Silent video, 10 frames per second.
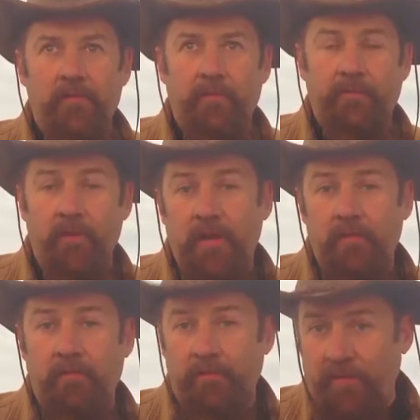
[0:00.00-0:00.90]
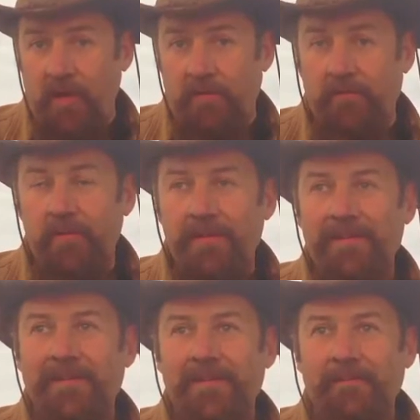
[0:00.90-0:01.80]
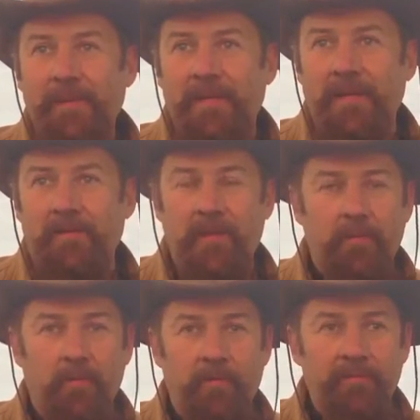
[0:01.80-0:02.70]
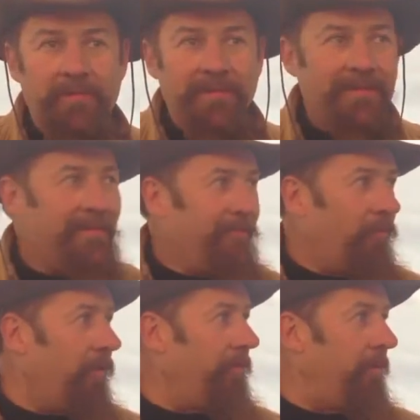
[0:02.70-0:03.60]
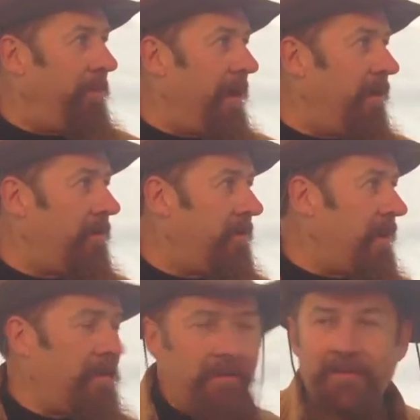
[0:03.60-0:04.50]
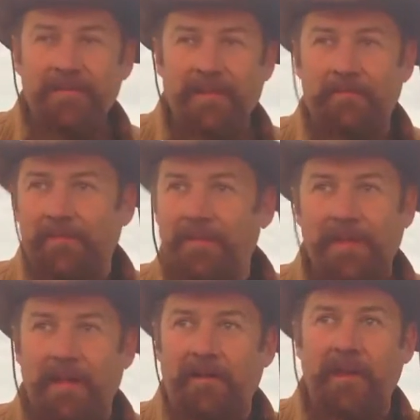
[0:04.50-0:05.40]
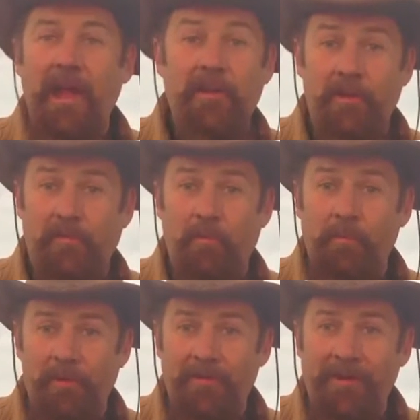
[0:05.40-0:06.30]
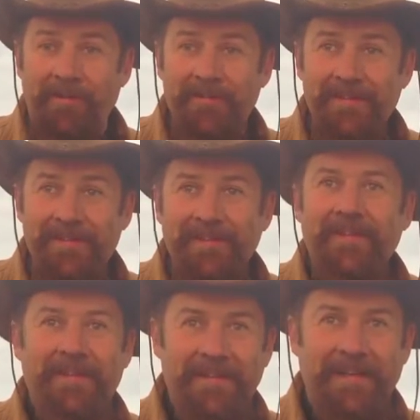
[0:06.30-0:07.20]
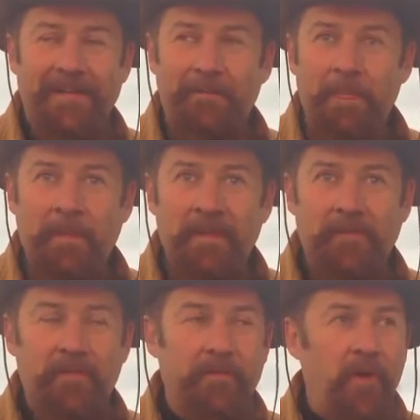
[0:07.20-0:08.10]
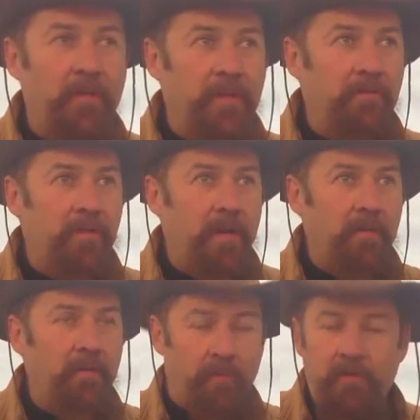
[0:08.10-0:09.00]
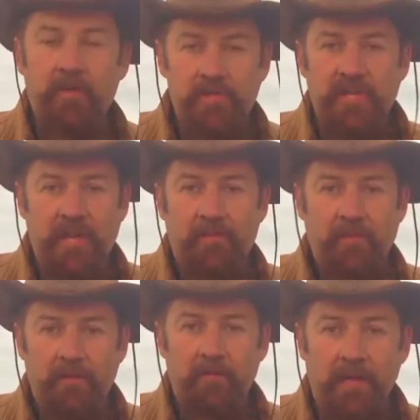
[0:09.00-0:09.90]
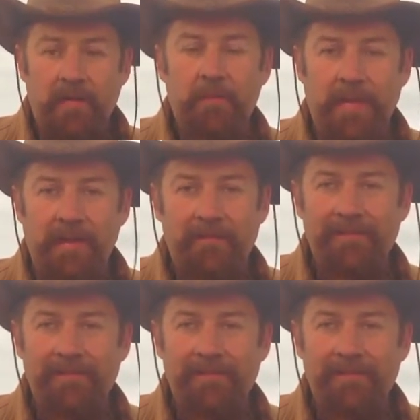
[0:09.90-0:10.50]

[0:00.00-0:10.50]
a friend or a father because they weren't prepared. And I don't care how good a swimmer you are. If you fall in the Yukon, there's a good chance that you're not coming out.